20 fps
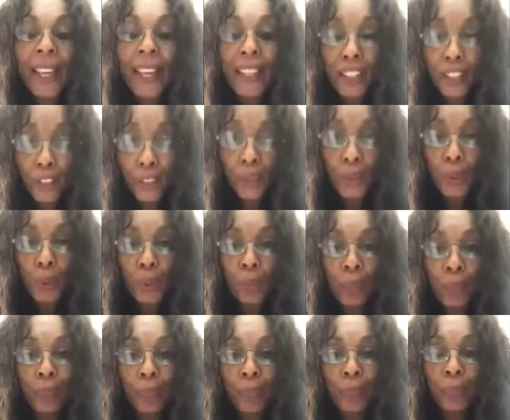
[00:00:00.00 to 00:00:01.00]
Yes,
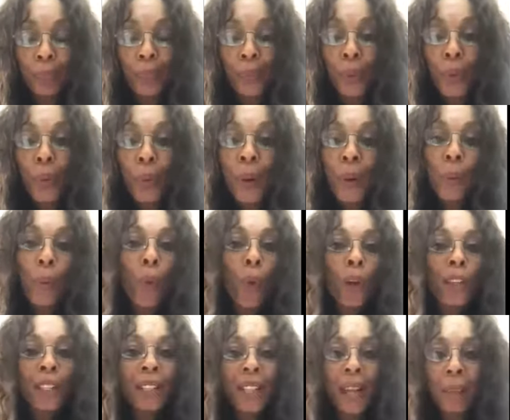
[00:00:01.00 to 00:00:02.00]
you. Well,
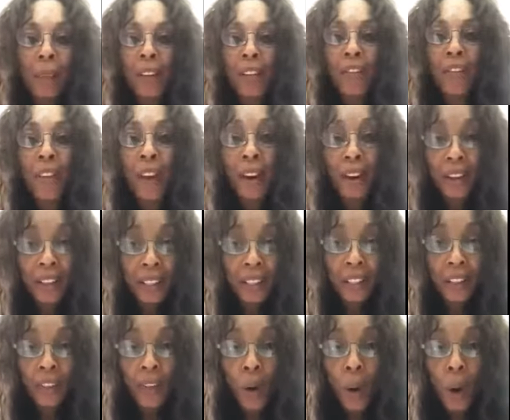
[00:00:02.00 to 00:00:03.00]
won't stop
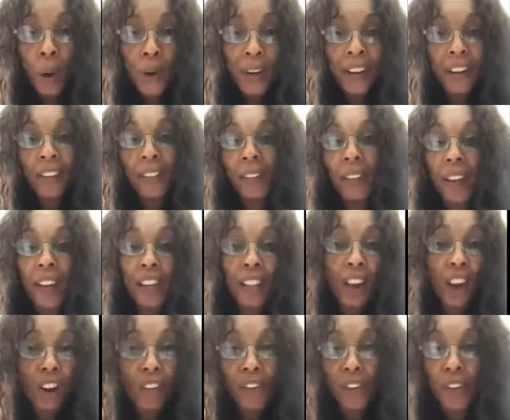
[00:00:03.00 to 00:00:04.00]
devouring
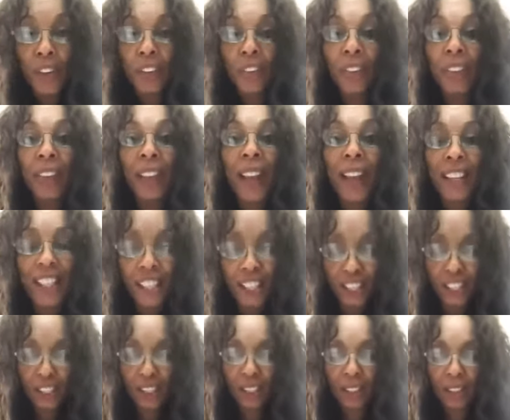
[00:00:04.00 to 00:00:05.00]
flesh of your
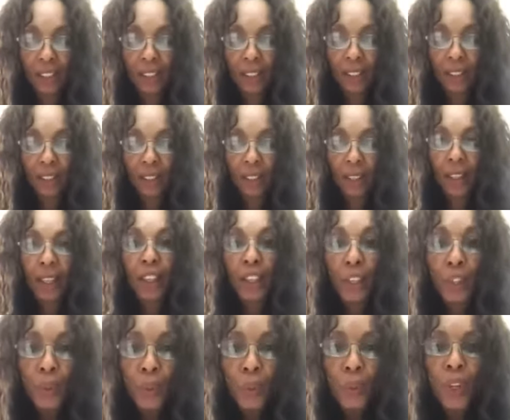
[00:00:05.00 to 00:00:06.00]
flesh.
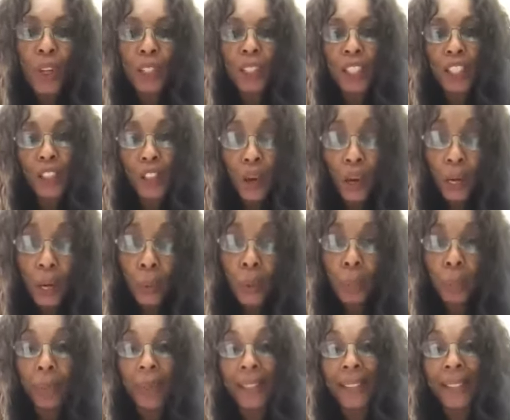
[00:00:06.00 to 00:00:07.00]
You, Dr. Junker,
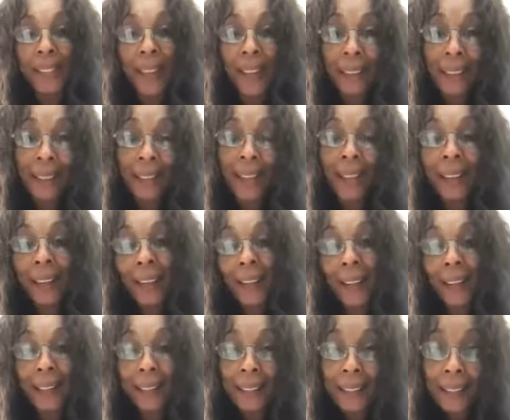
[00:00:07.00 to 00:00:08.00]
will present
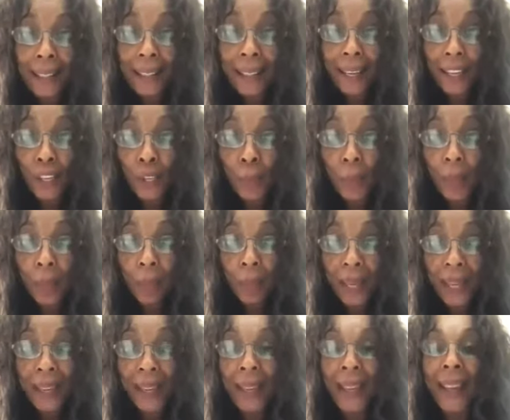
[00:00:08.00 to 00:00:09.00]
like a decent human
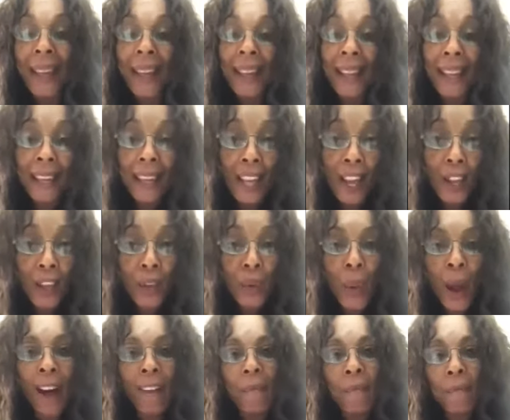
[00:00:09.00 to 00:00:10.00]
being, yet
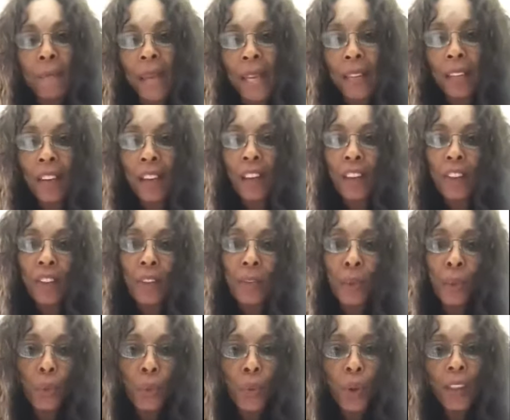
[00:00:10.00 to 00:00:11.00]
you have been
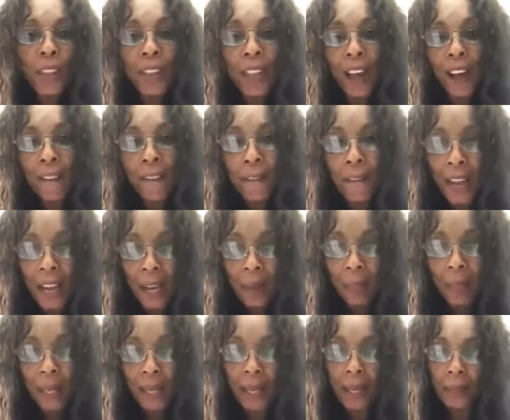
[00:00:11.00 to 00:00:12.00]
through the
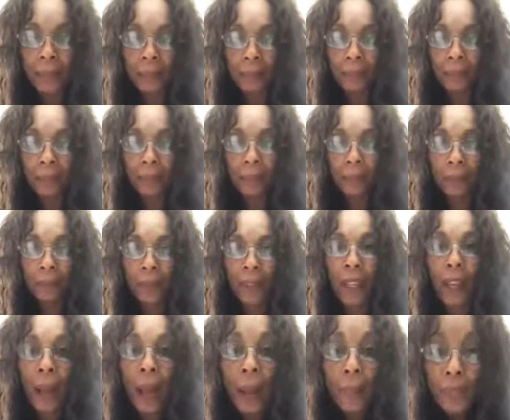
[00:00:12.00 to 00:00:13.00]
family.
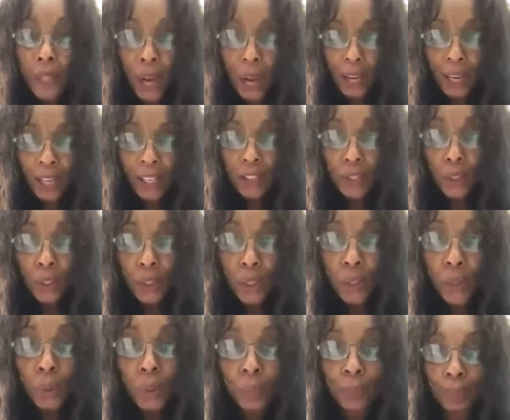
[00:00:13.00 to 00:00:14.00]
I'm talking to
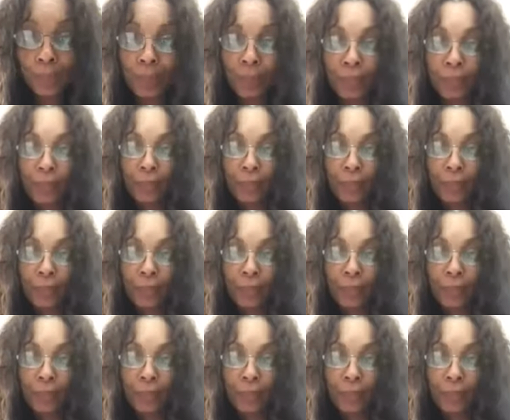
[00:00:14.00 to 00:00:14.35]
you.